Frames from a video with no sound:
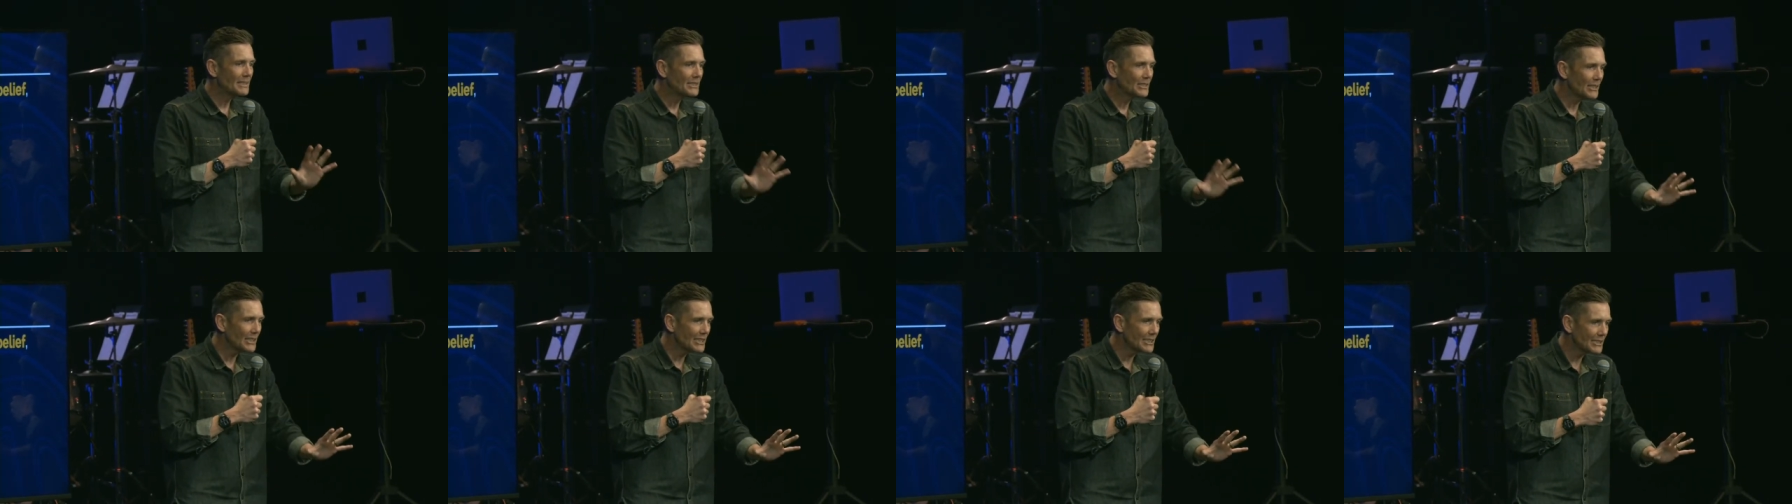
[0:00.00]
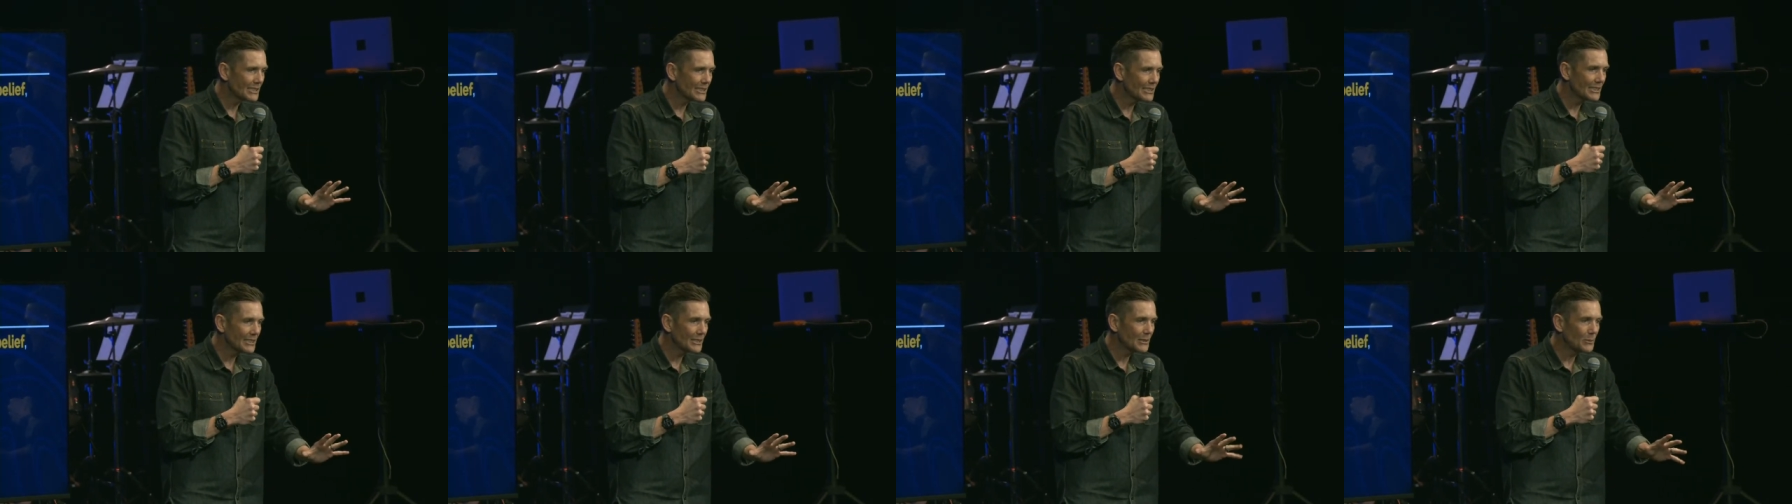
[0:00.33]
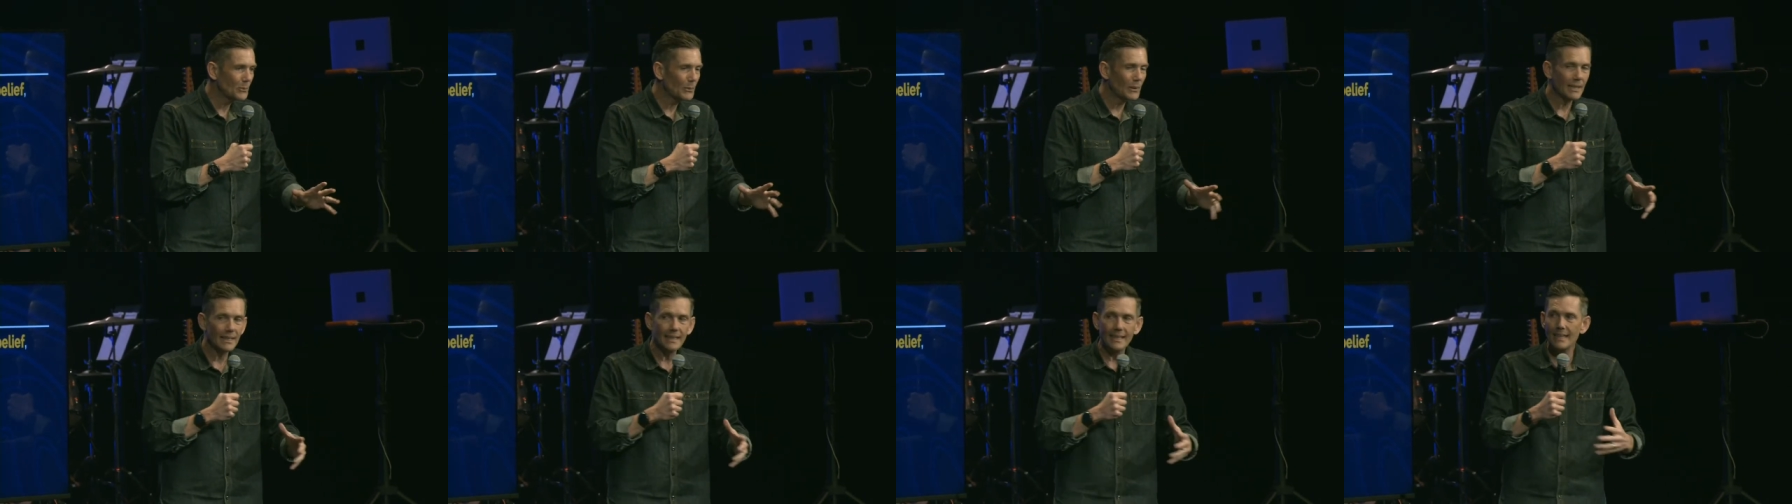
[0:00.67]
Jesus is
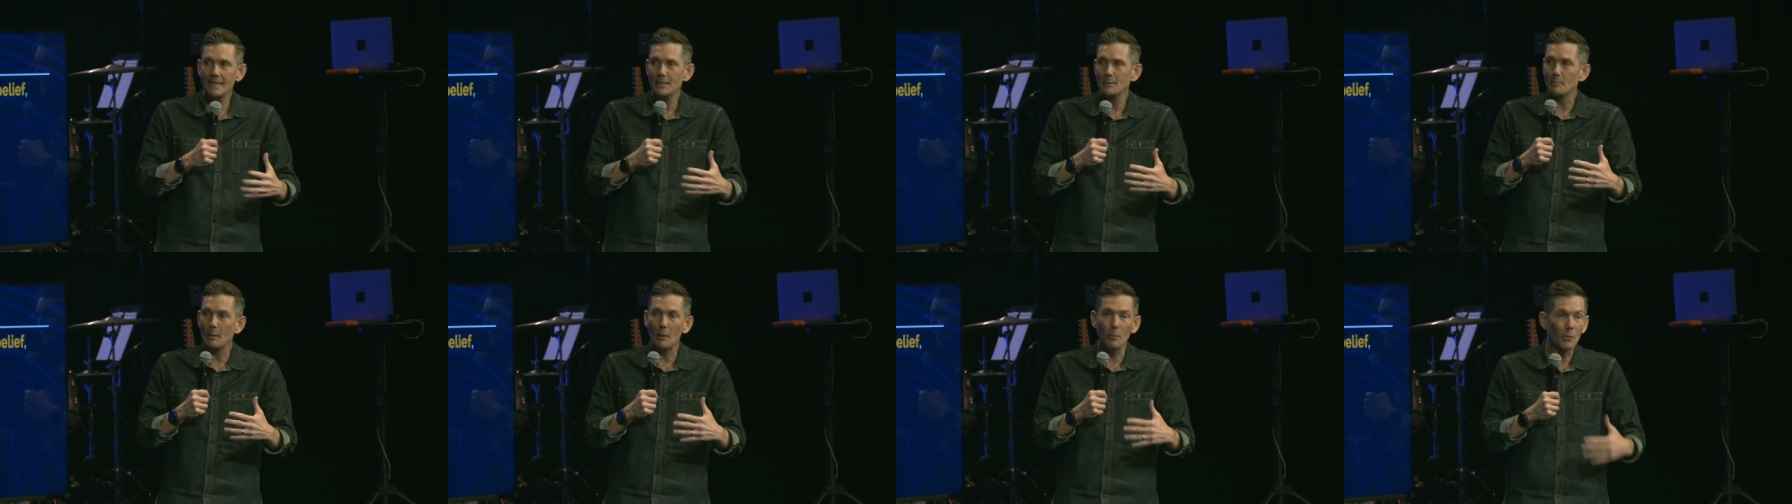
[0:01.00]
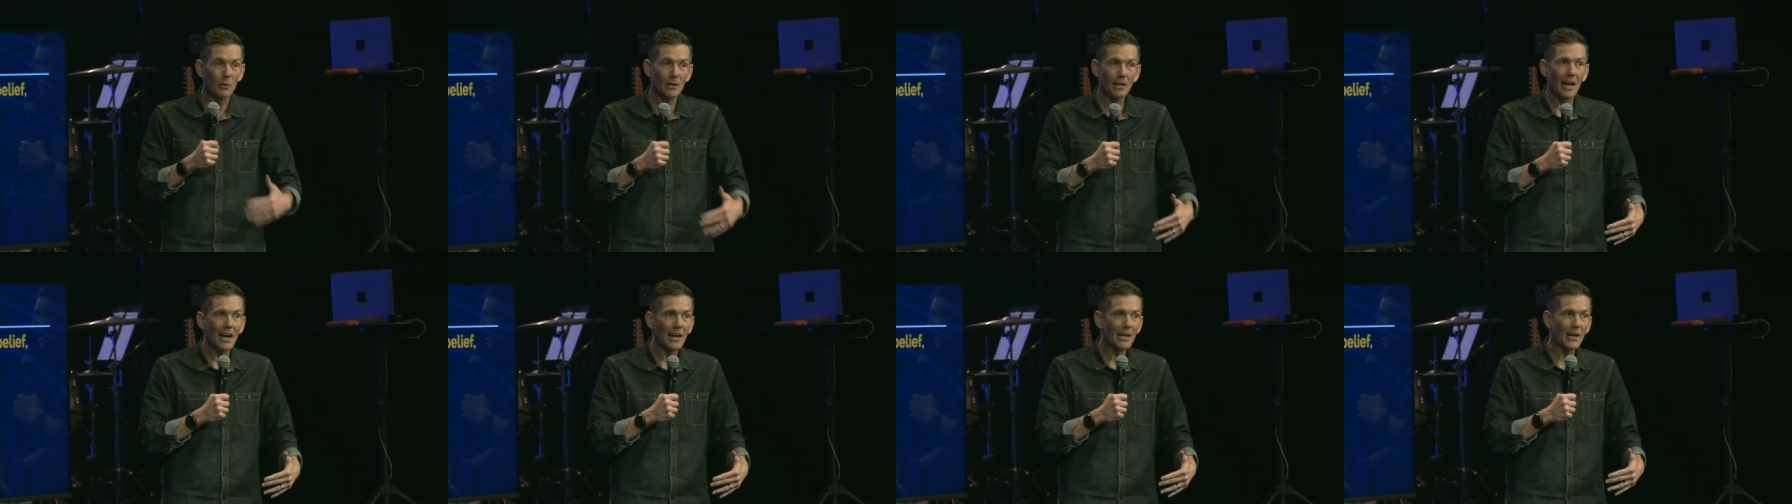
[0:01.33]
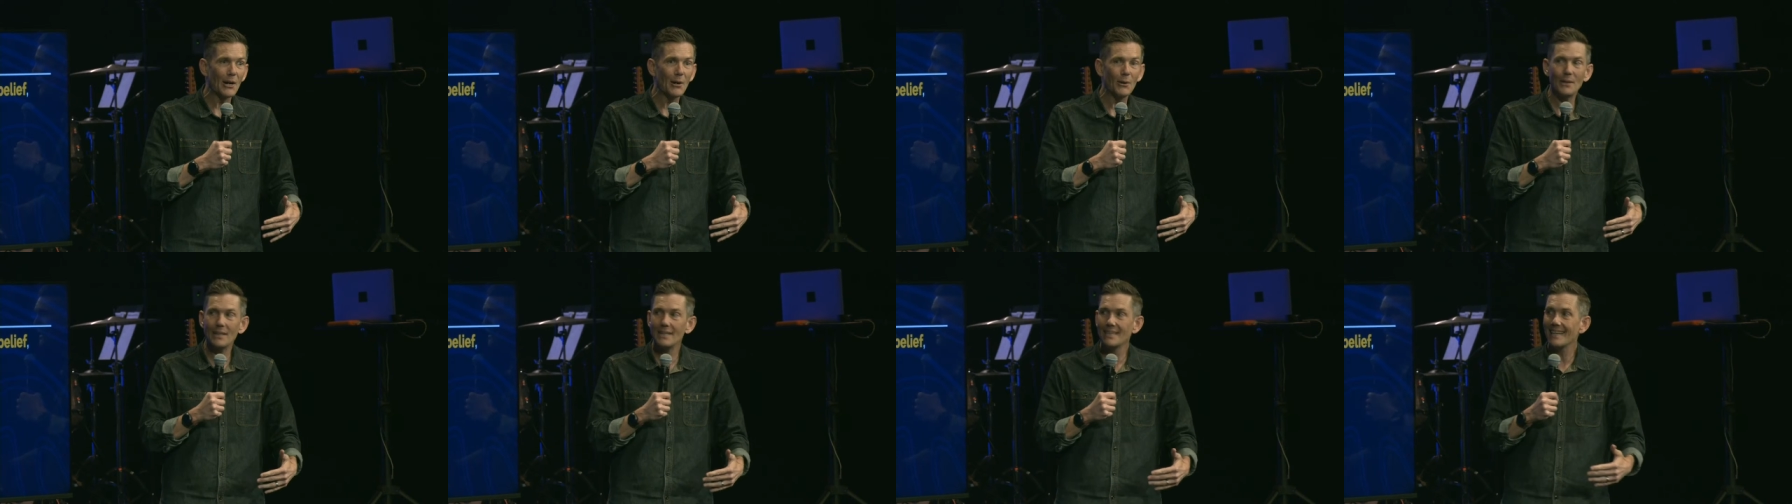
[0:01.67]
with us, but we're not
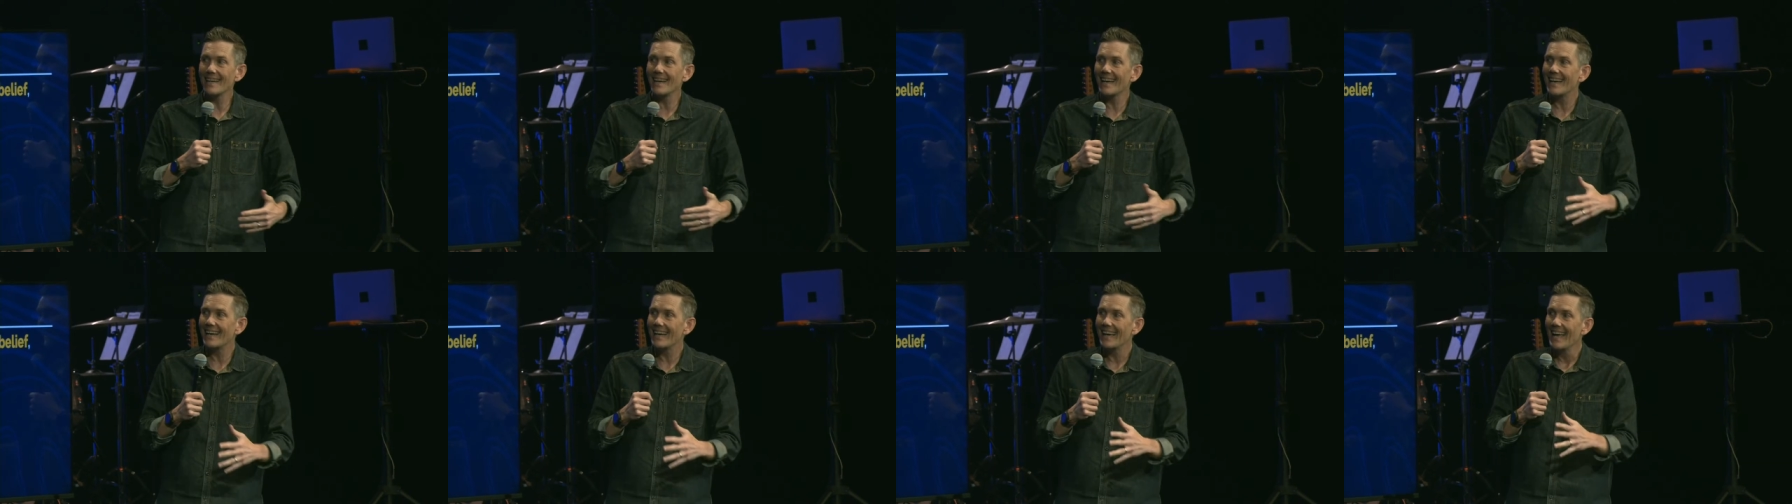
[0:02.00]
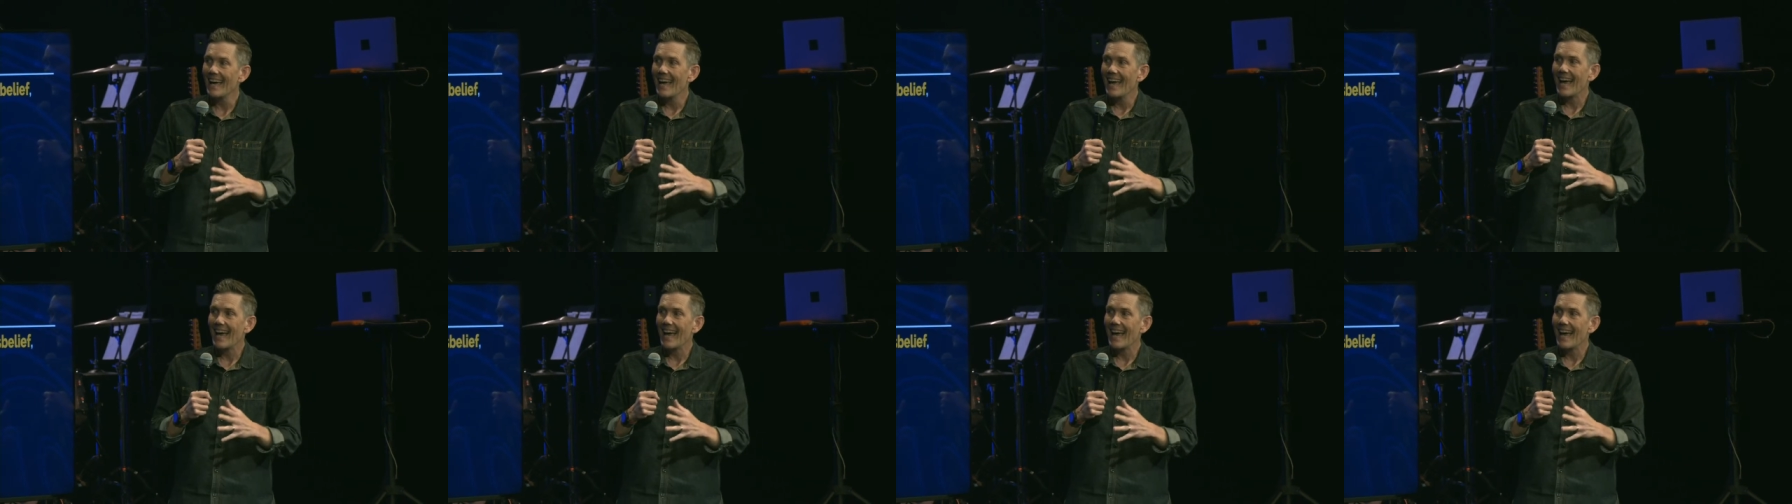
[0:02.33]
going yet.